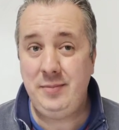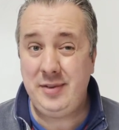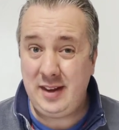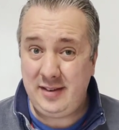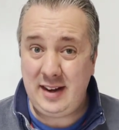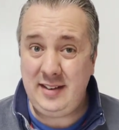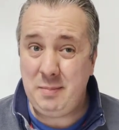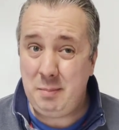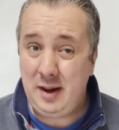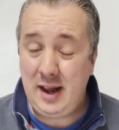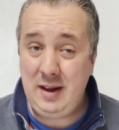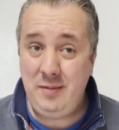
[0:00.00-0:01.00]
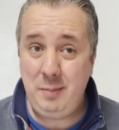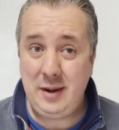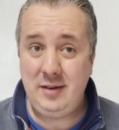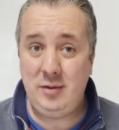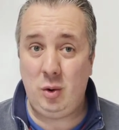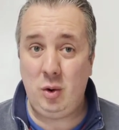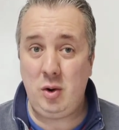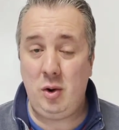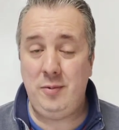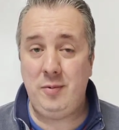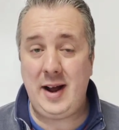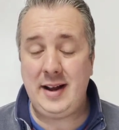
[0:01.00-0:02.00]
There's even been talk
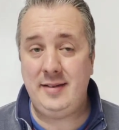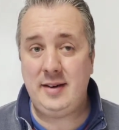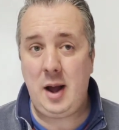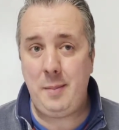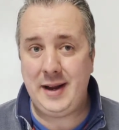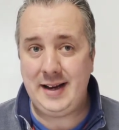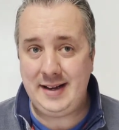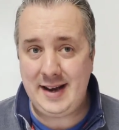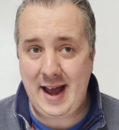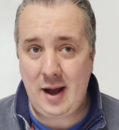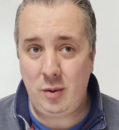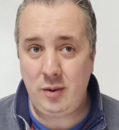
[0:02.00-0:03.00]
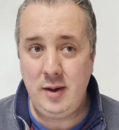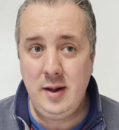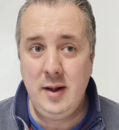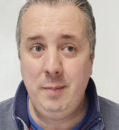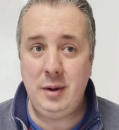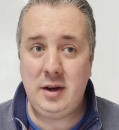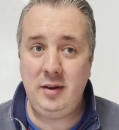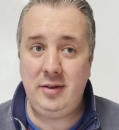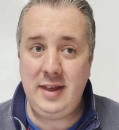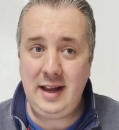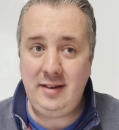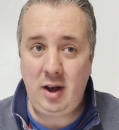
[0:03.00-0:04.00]
of rates coming down because
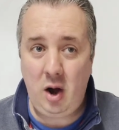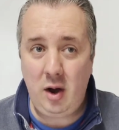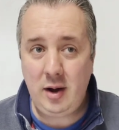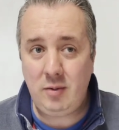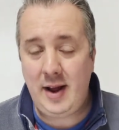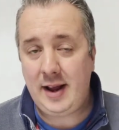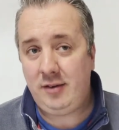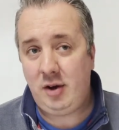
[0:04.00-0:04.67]
these higher rates,